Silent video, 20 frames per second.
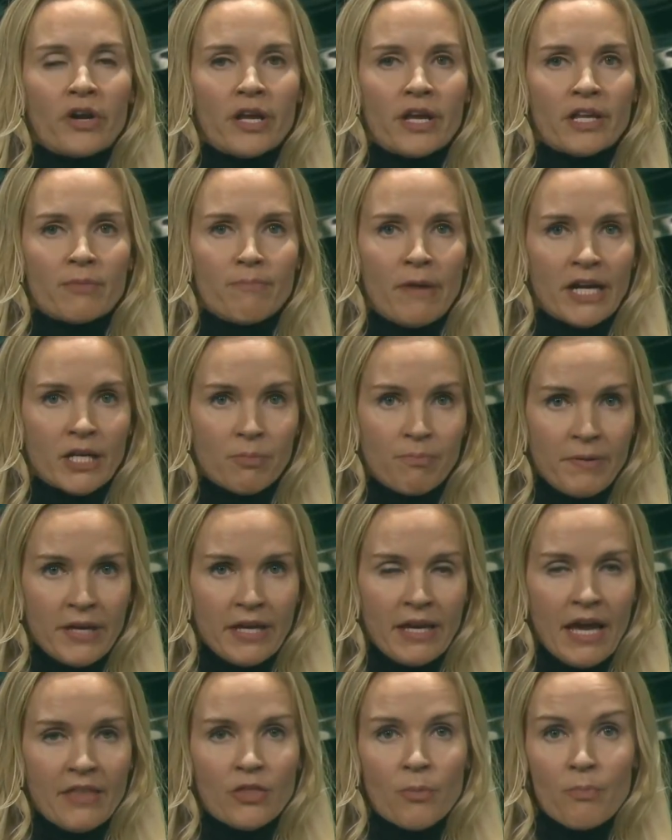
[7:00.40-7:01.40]
it might
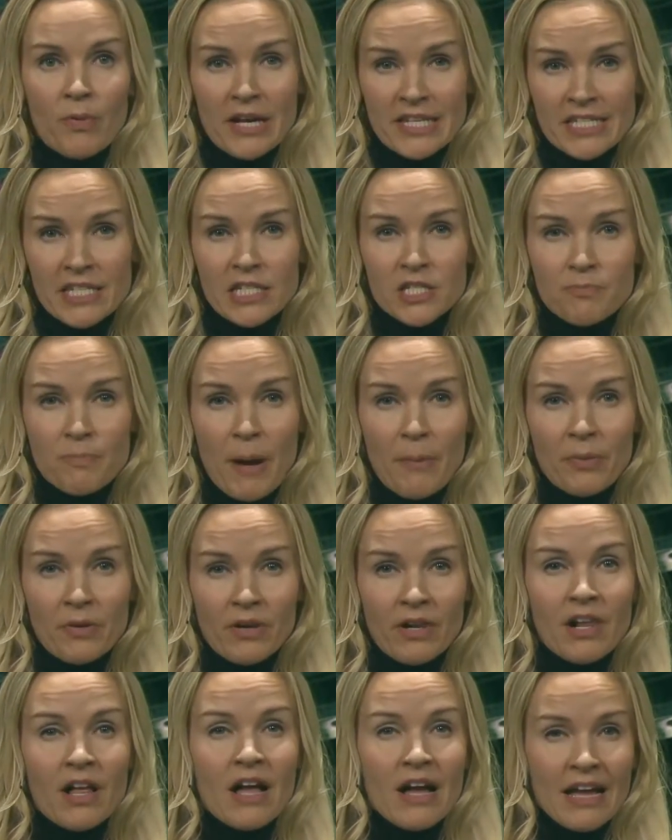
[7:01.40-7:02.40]
be, and the Brussels
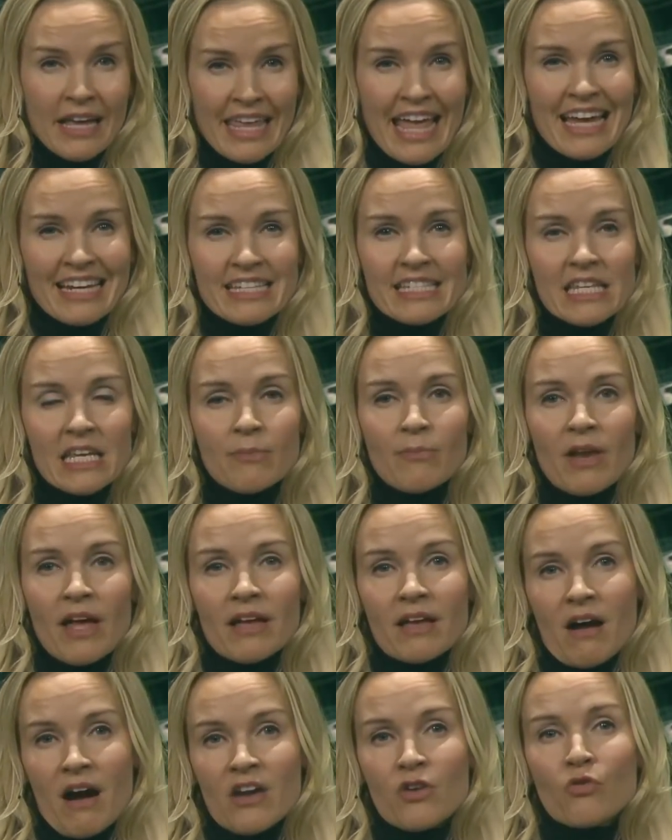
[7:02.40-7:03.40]
bubble can seem
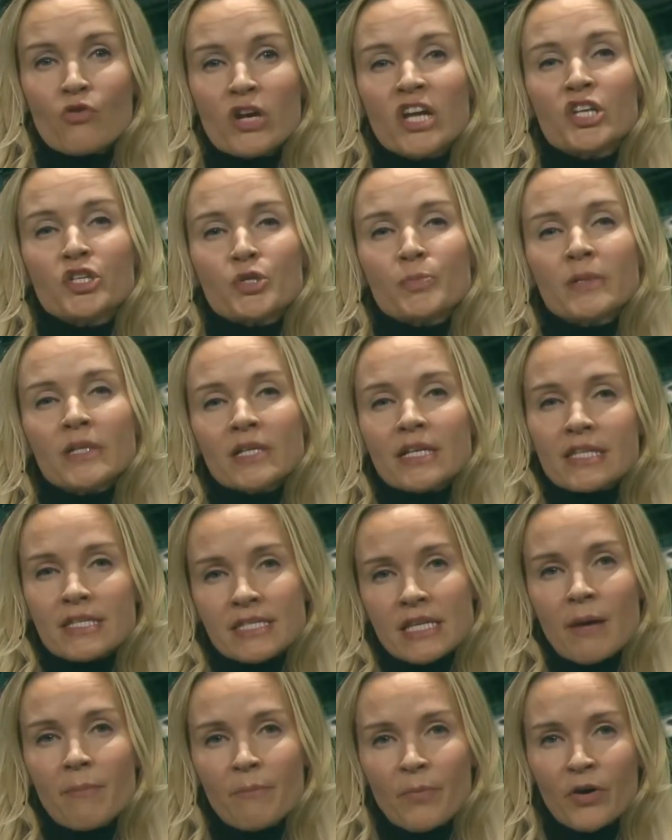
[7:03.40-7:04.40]
like unreachable at
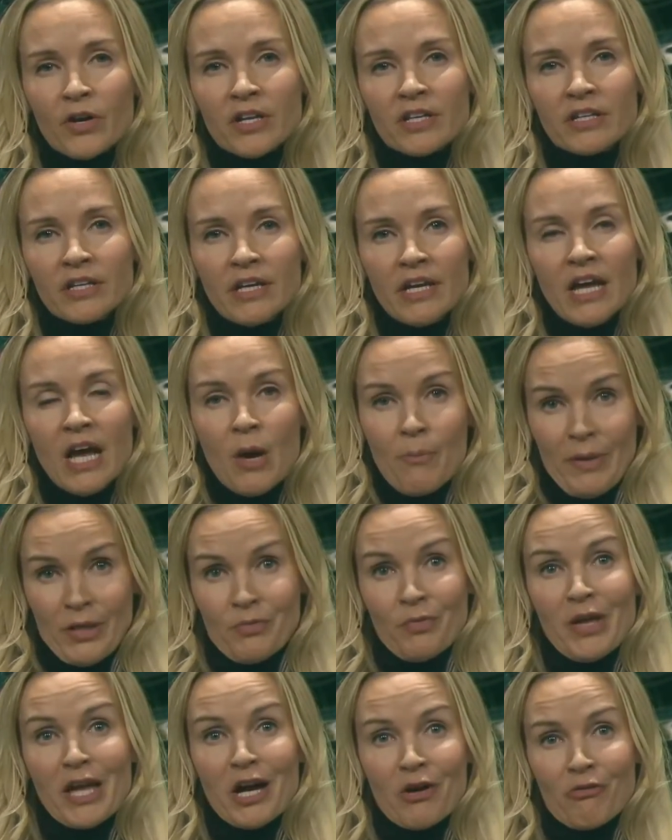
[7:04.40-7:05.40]
some point, but
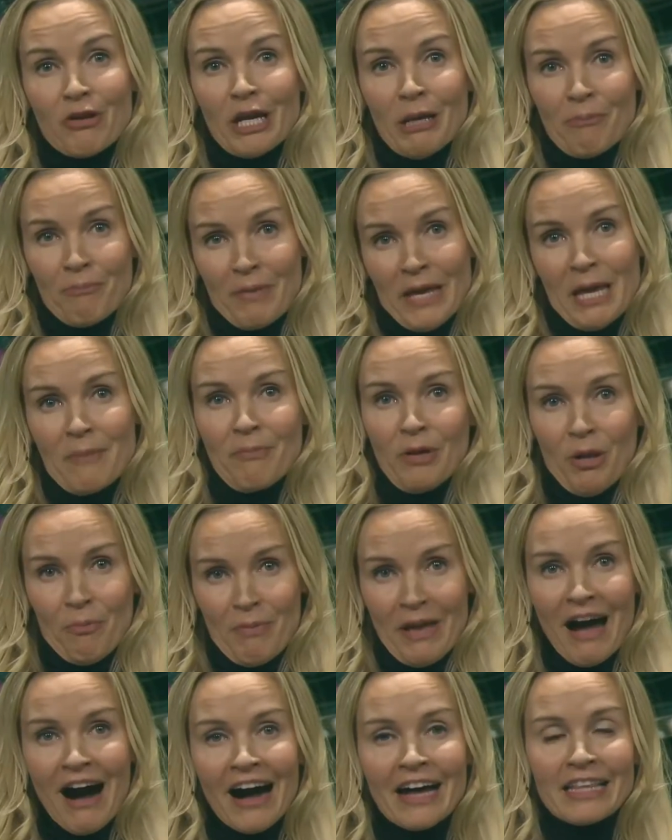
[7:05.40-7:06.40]
we are real people
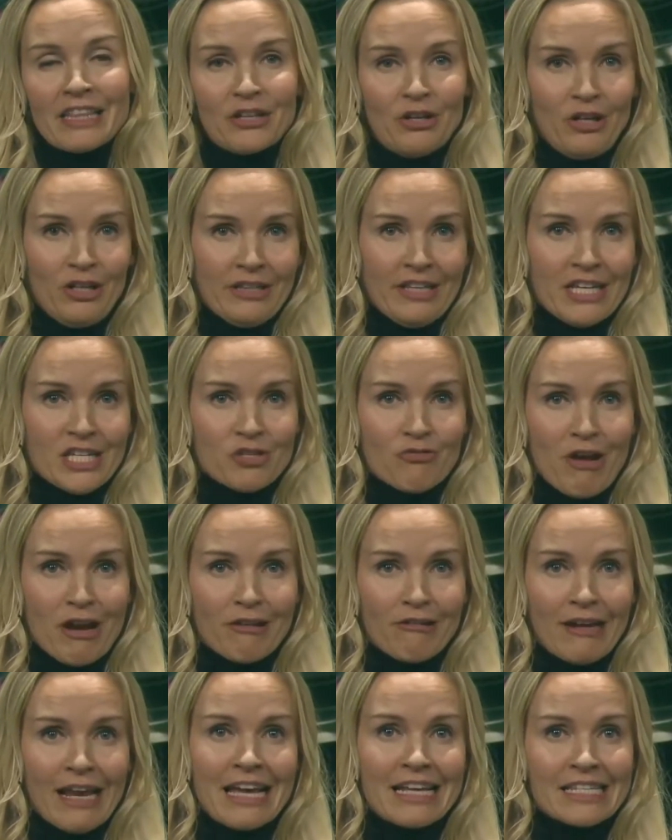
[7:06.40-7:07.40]
behind all these
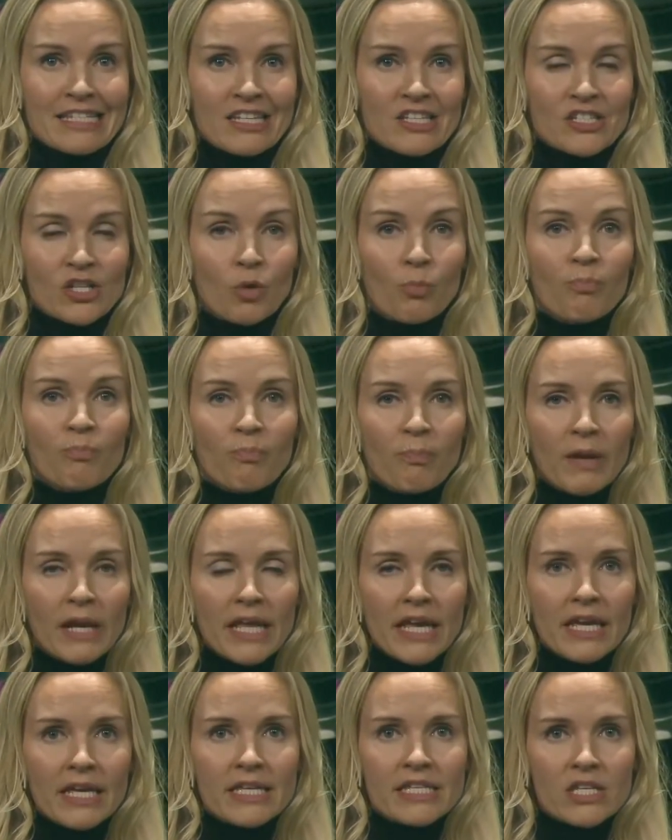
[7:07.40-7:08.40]
regulations. So
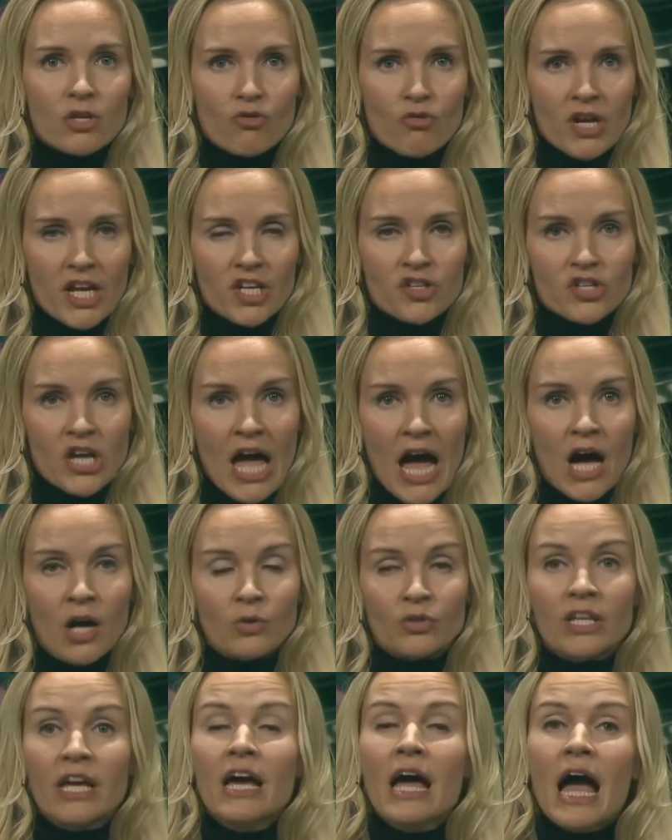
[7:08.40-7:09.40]
please reach
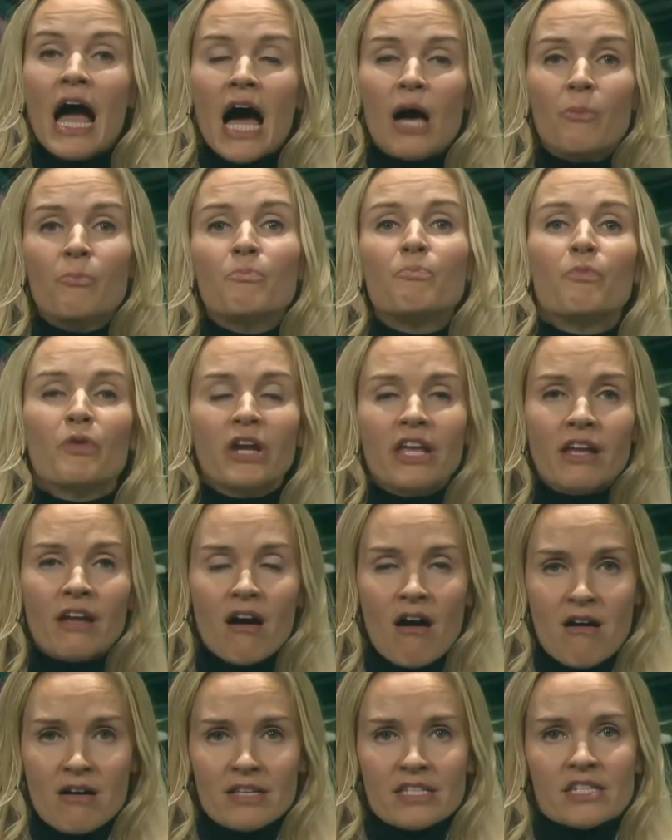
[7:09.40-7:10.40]
out and bring
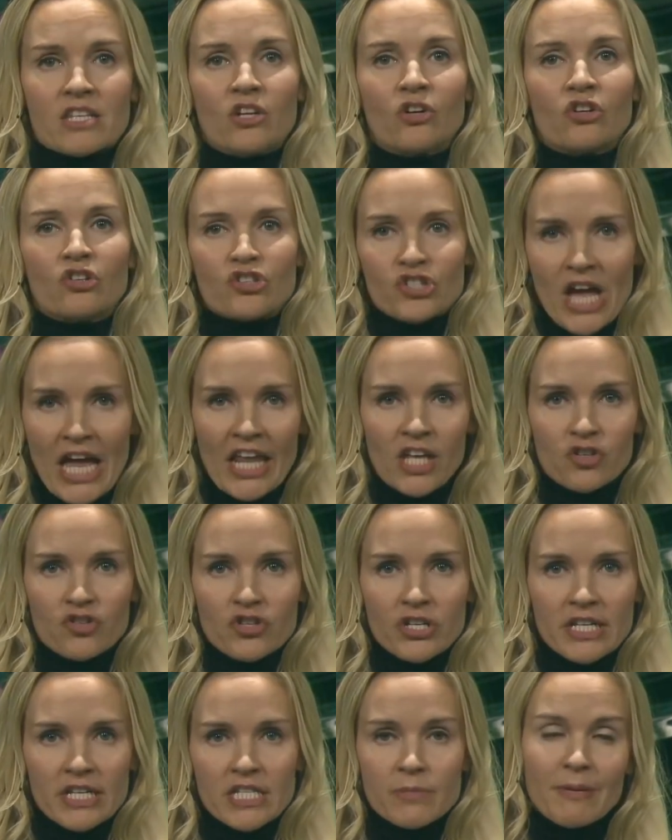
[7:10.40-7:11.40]
us your
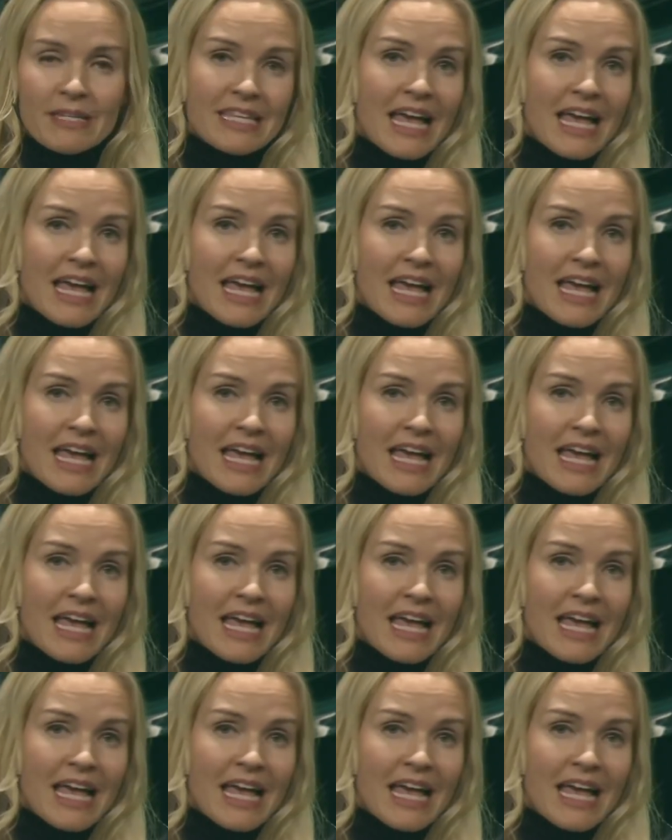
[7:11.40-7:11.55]
challenges.